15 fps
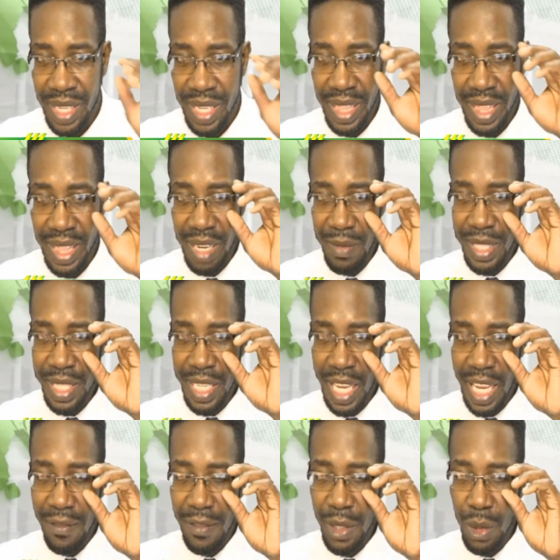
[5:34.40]
Liberty
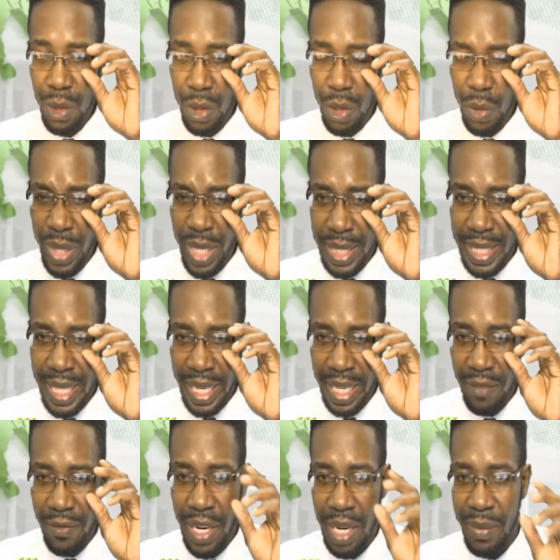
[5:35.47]
Avenue, Queens. Thank
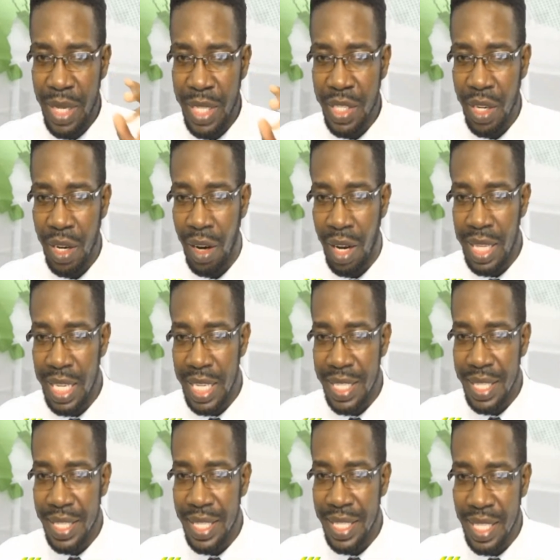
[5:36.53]
you very much.
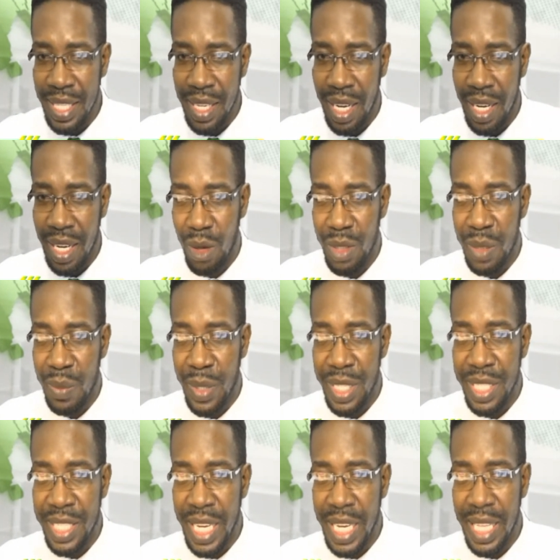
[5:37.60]
Holland is in the house.
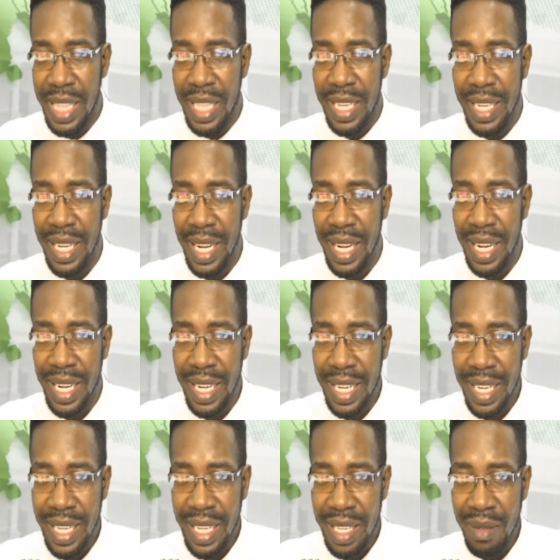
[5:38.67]
Brazil.
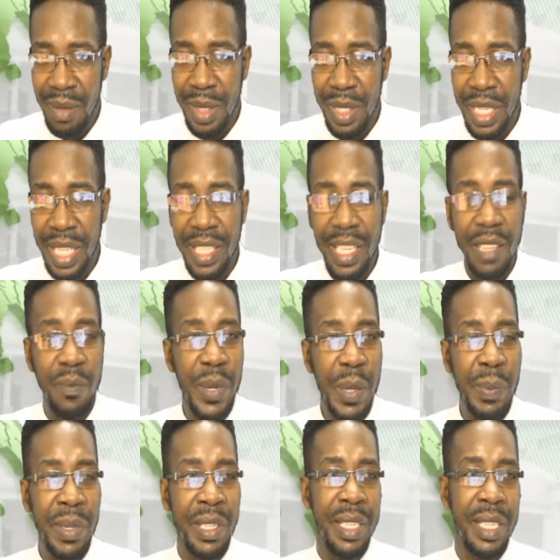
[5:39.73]
Brazilian
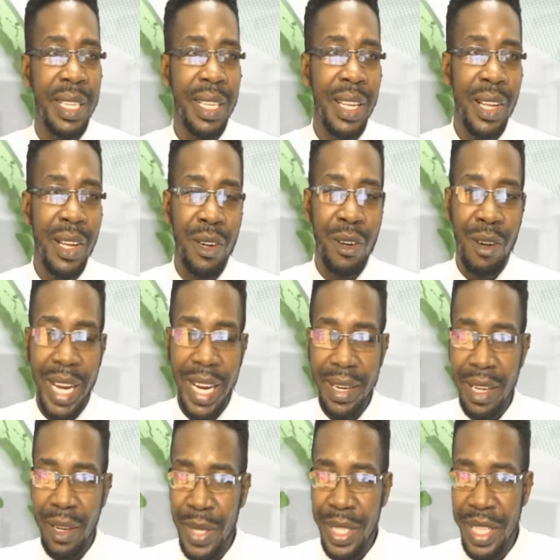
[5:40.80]
people. Right.
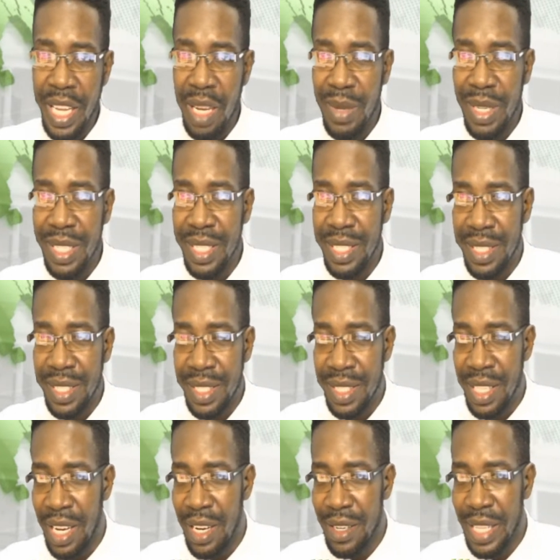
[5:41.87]
Our neighbors
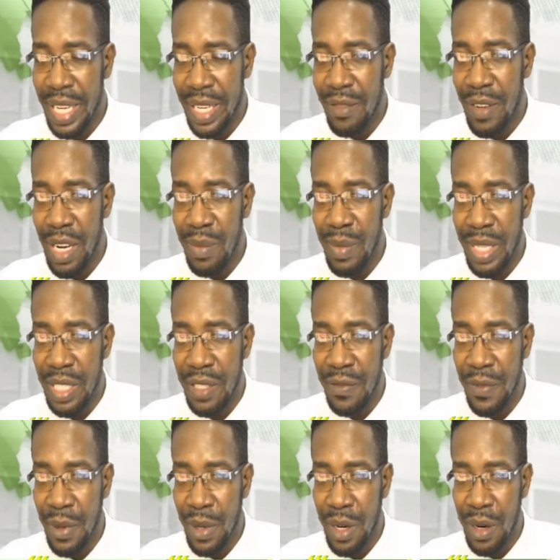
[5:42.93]
there. Thank you very much
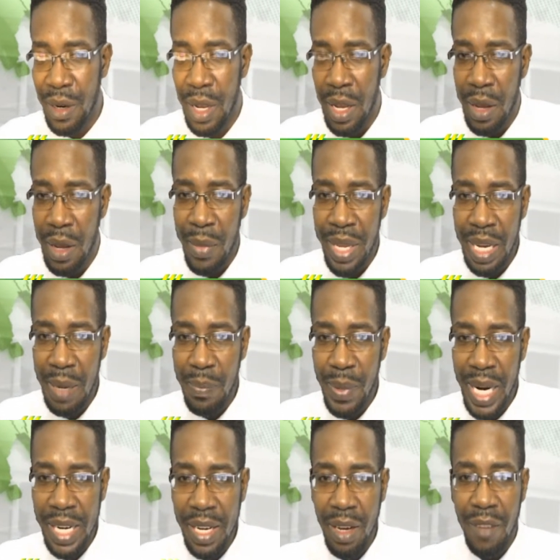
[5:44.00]
for being a
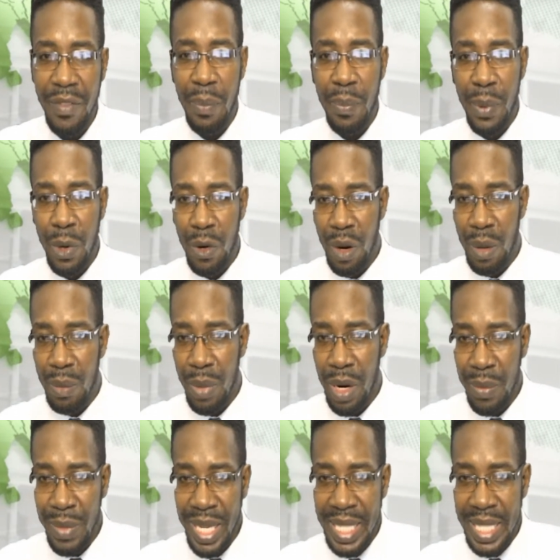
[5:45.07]
part of the program.
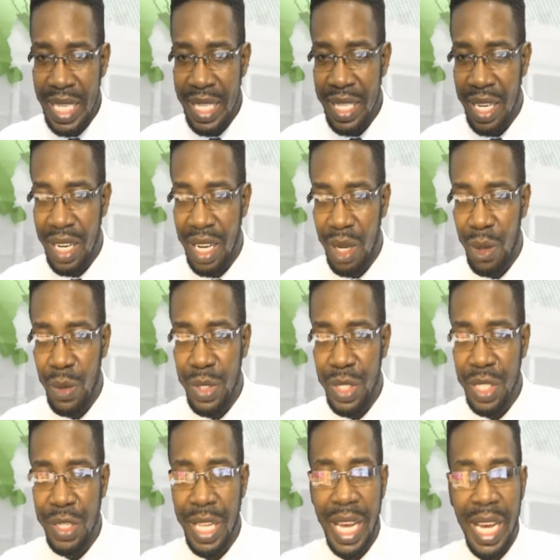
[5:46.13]
Barbies in the house.
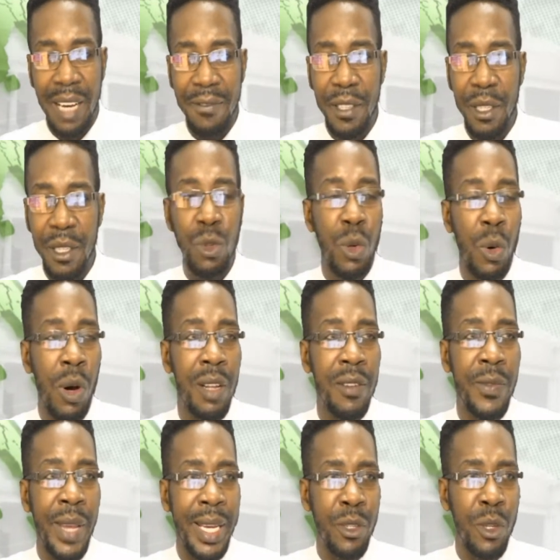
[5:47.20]
Good afternoon to all of
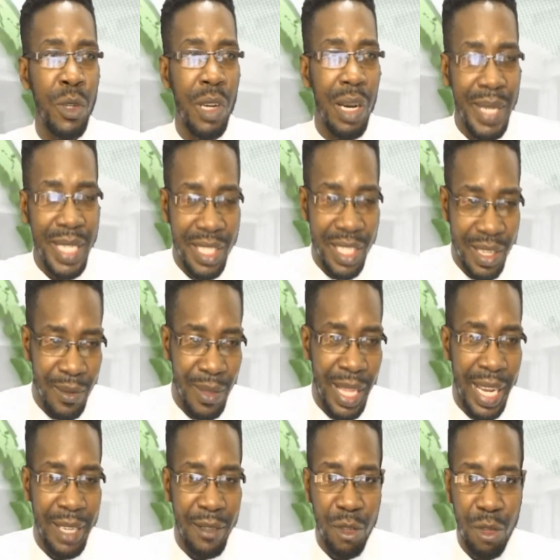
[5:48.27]
you. As you come into the
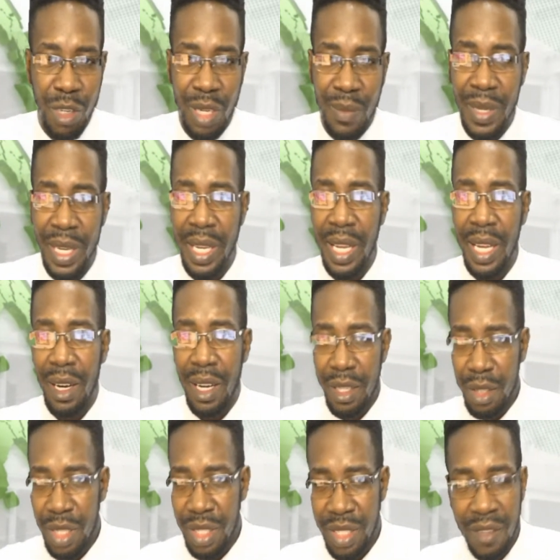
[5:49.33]
live stream,
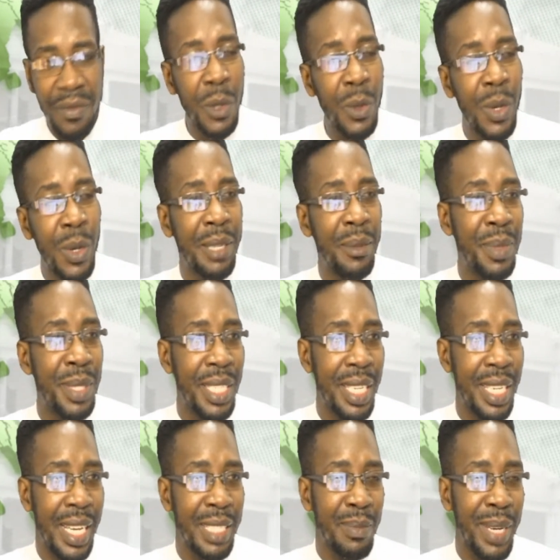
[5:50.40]
hundreds of you I'm seeing,
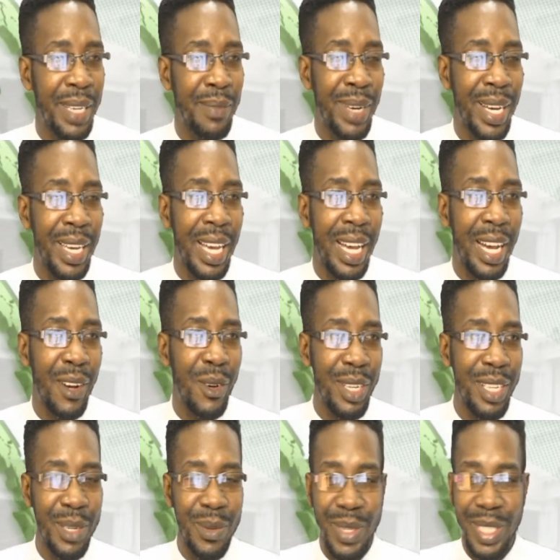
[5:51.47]
as my
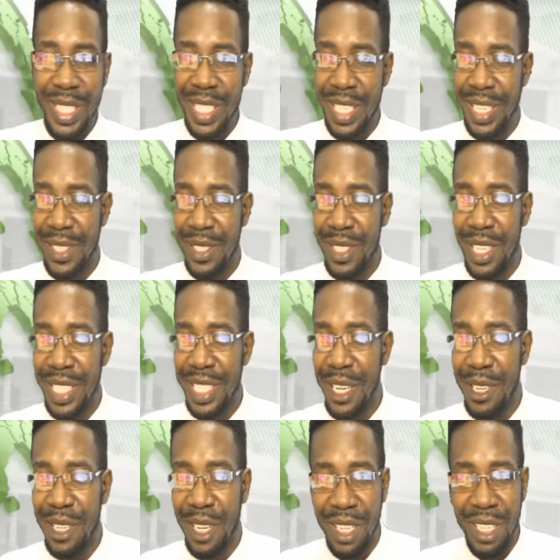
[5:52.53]
colleague would
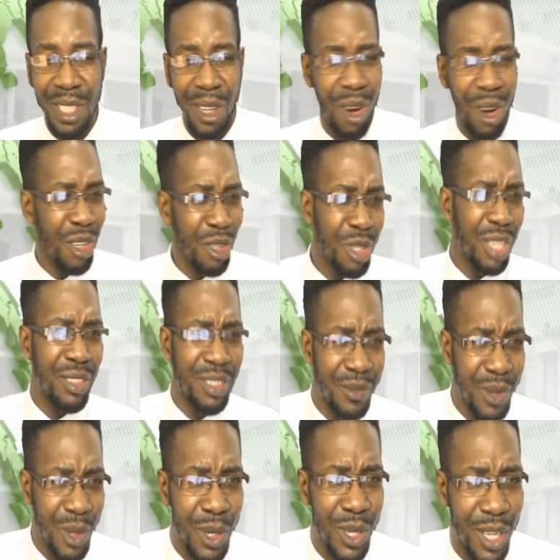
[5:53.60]
share Duncan. Hundreds of
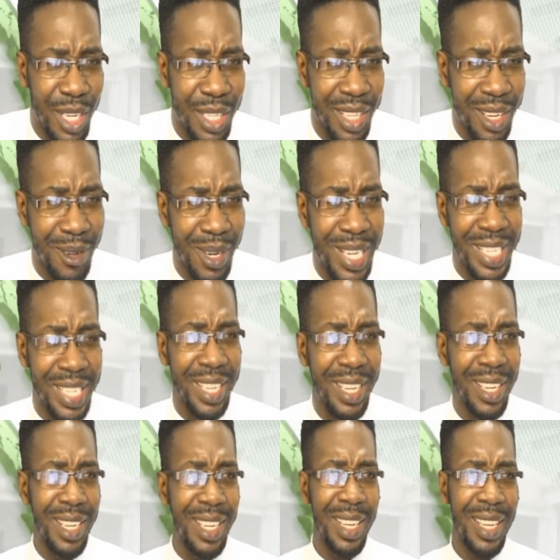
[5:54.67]
you are on already.
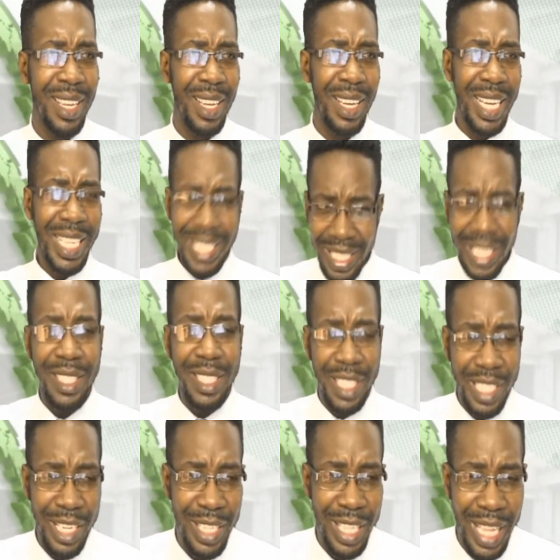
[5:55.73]
And you need to
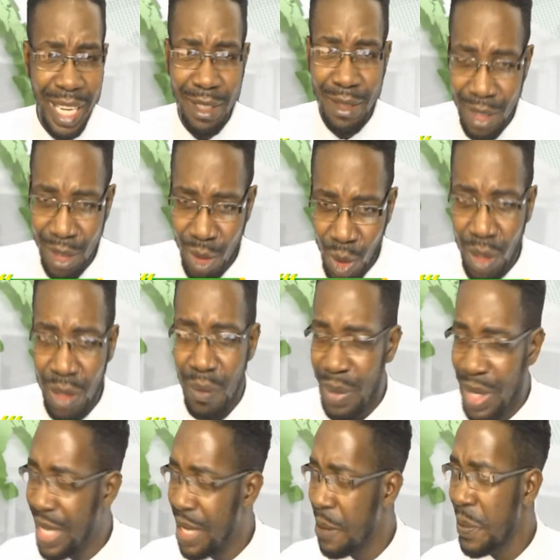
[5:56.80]
share the live stream. Don't
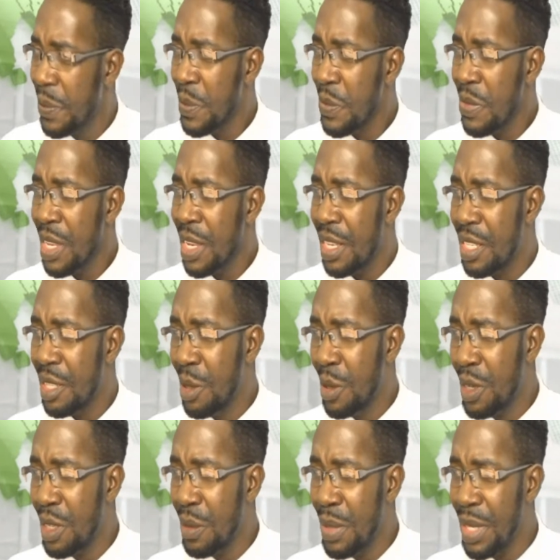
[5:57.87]
be
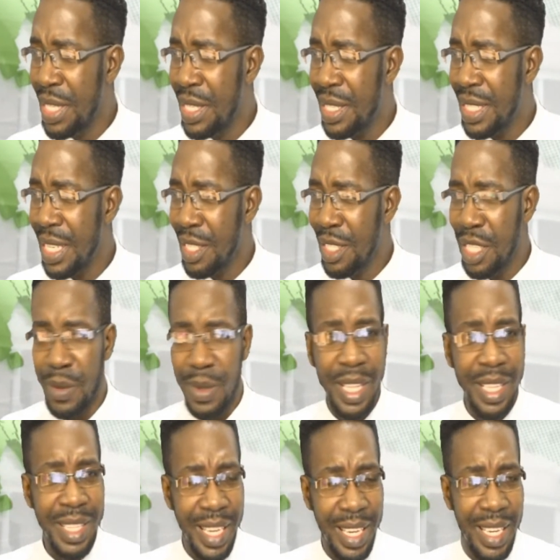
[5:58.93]
stingy with the
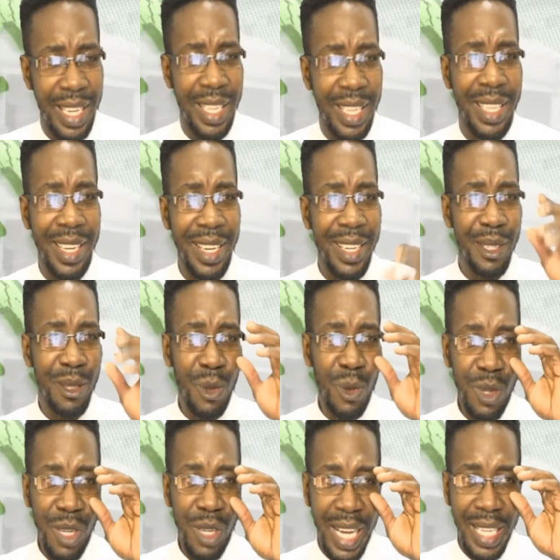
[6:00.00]
thing. Do
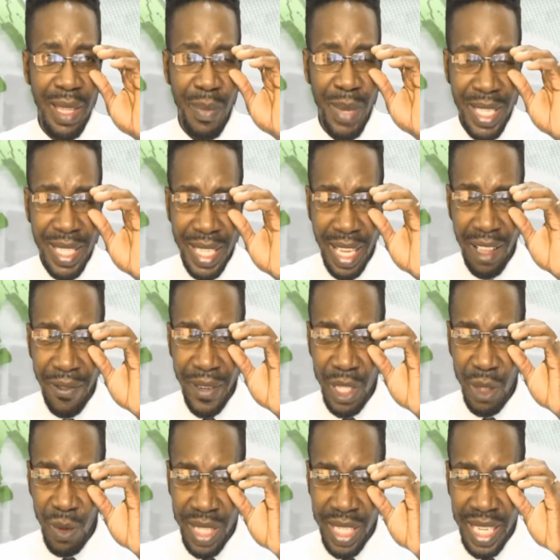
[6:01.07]
not be
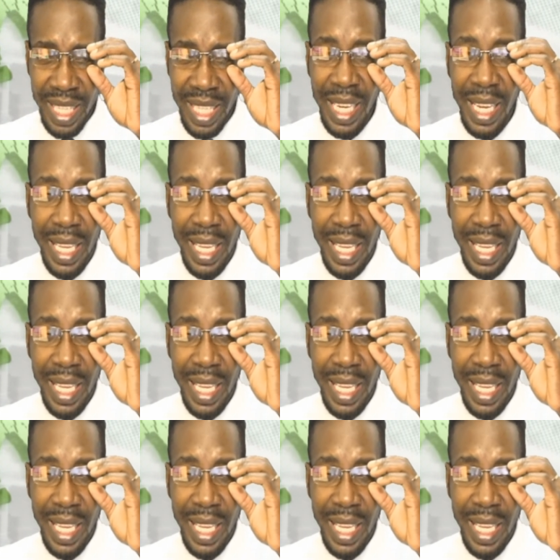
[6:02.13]
selfish with it.